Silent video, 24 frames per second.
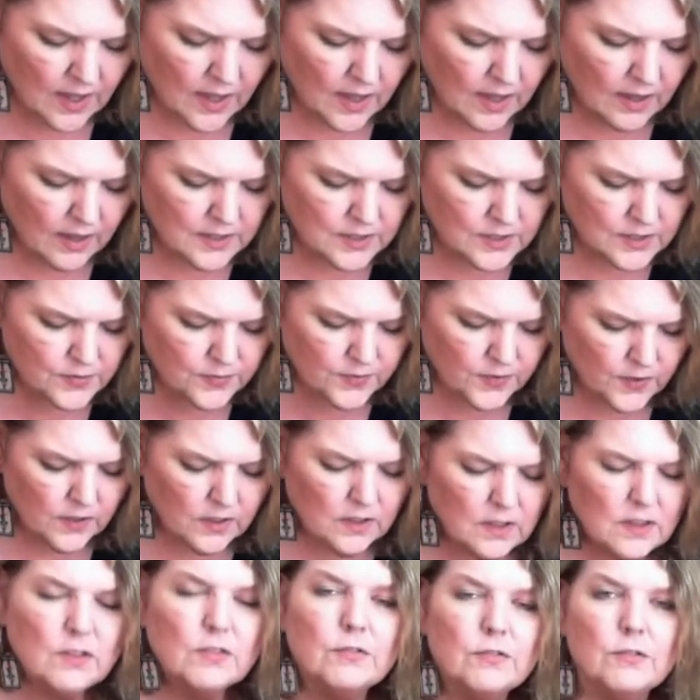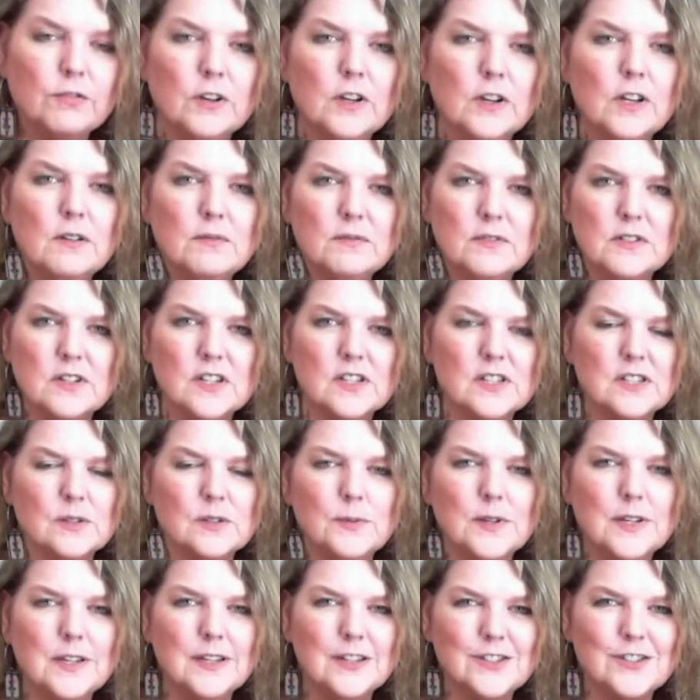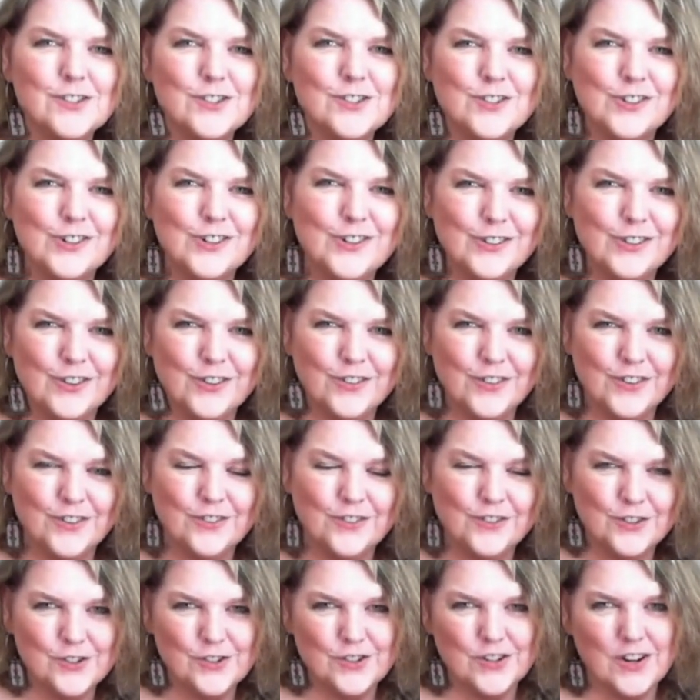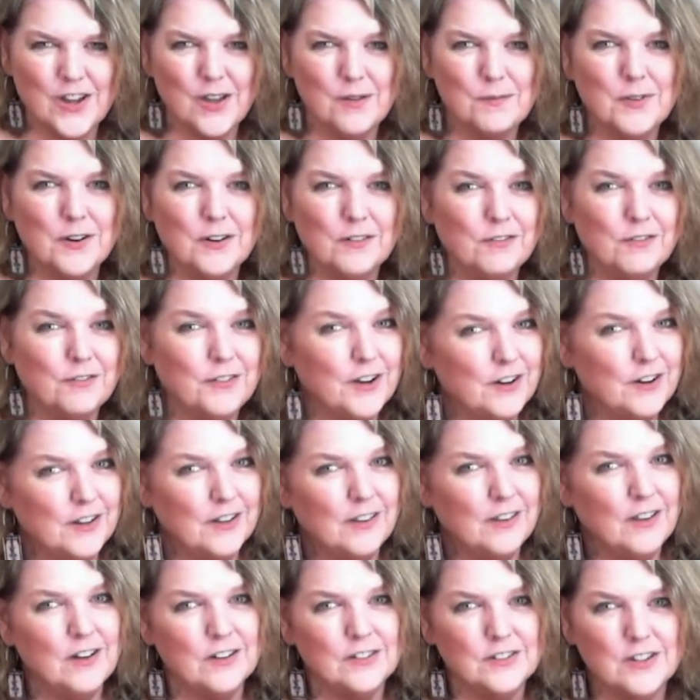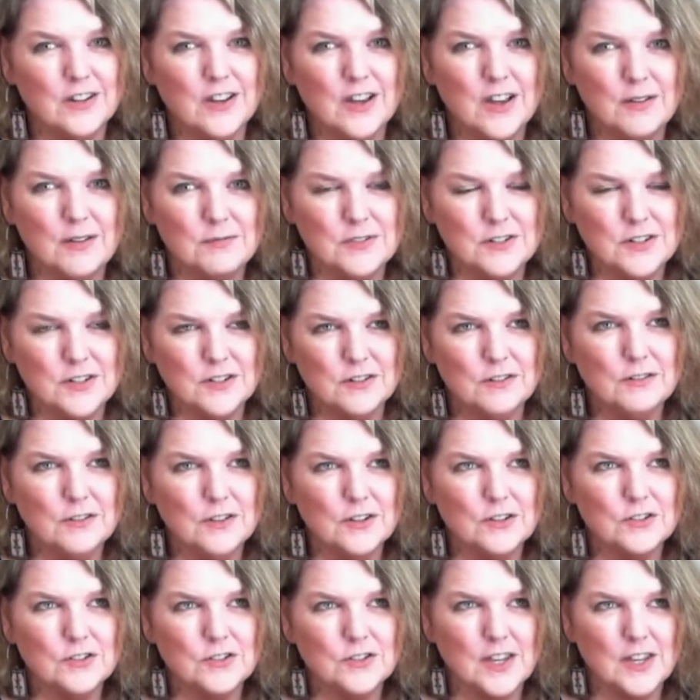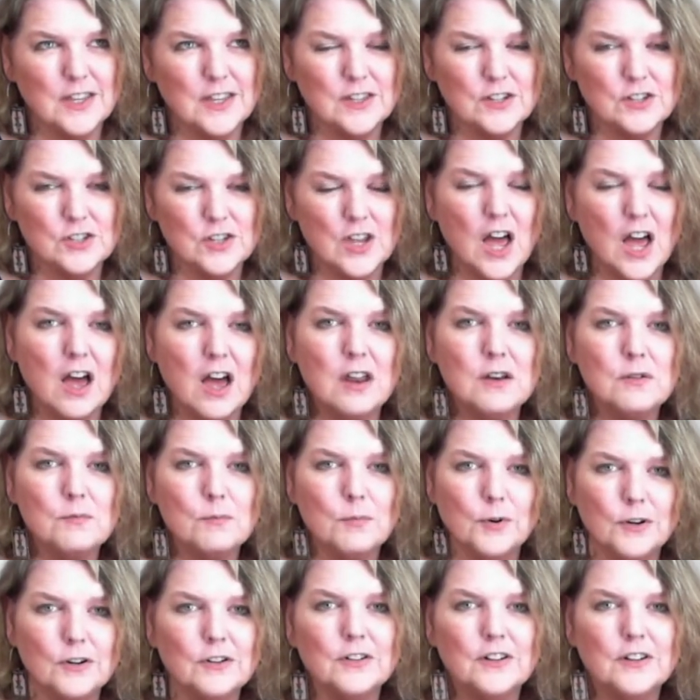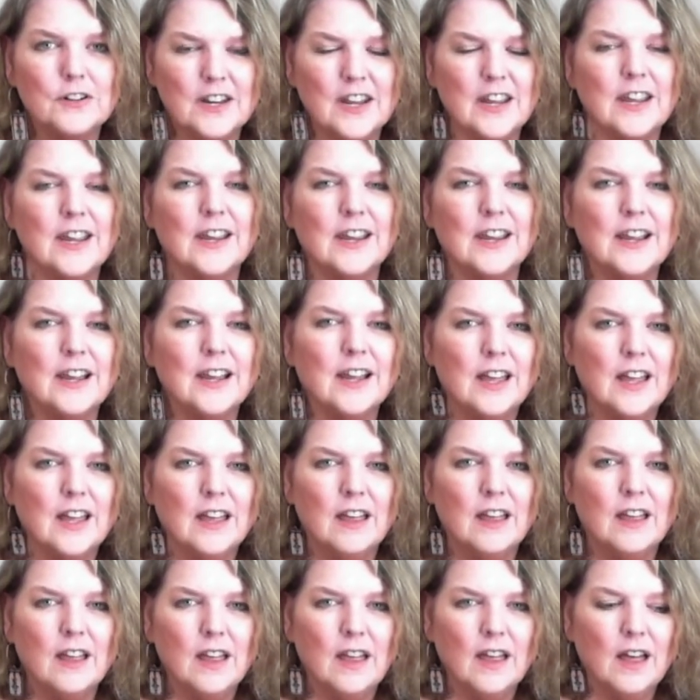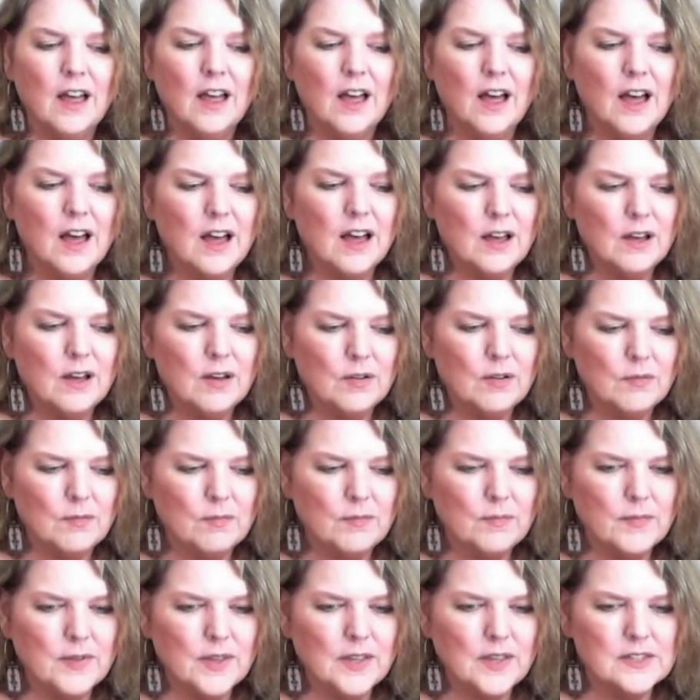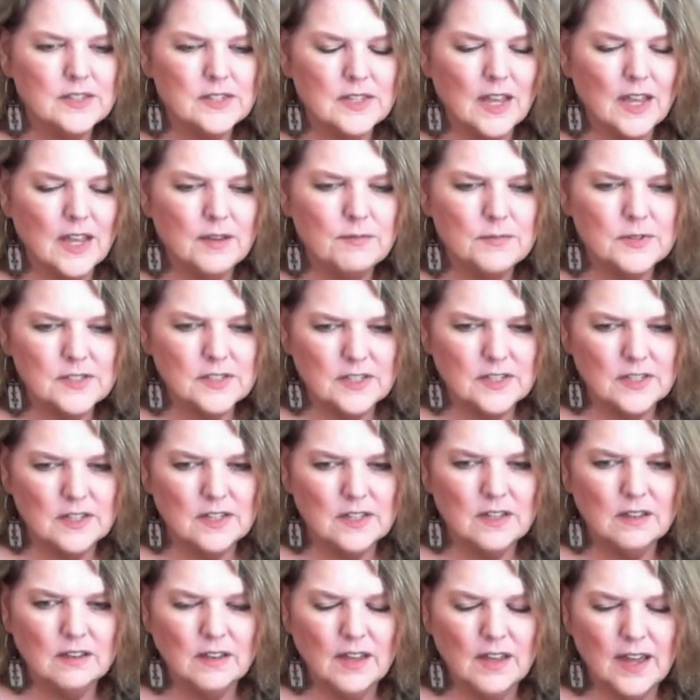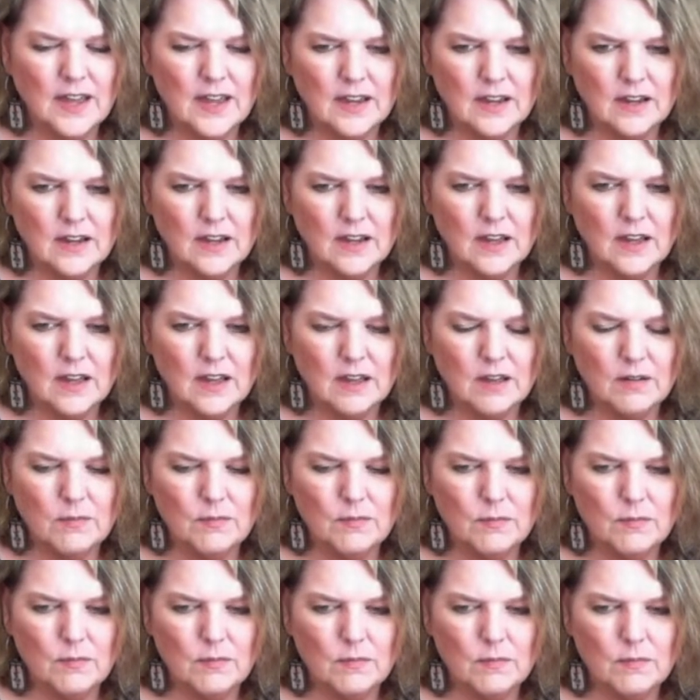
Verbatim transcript: he's feeling the freedom to speak his truth for the first time in a very long time too. There's like this unburdening, I'm seeing like, I'm